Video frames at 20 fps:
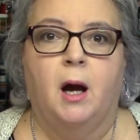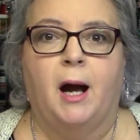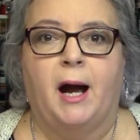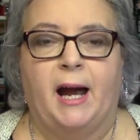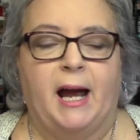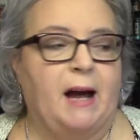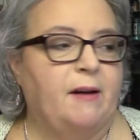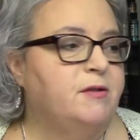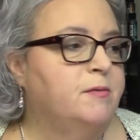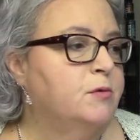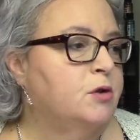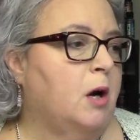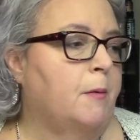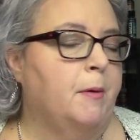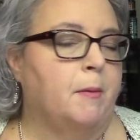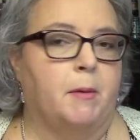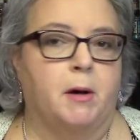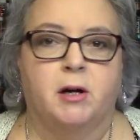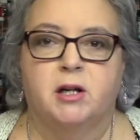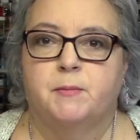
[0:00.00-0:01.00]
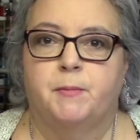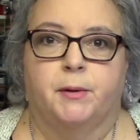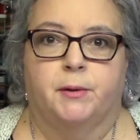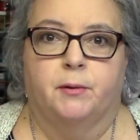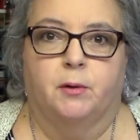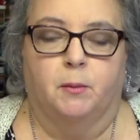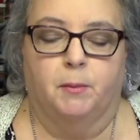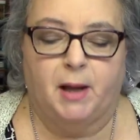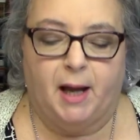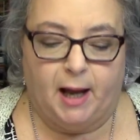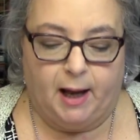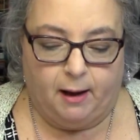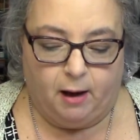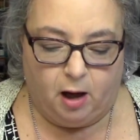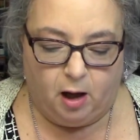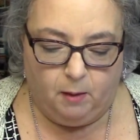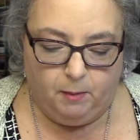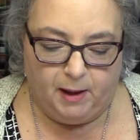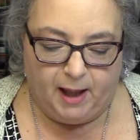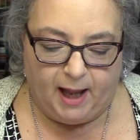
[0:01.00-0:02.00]
have some Sharpie markers, but they're
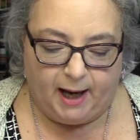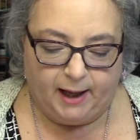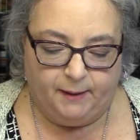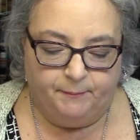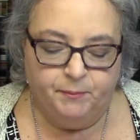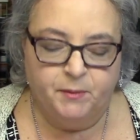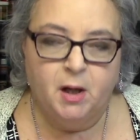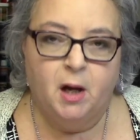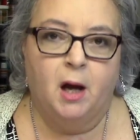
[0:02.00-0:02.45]
all black.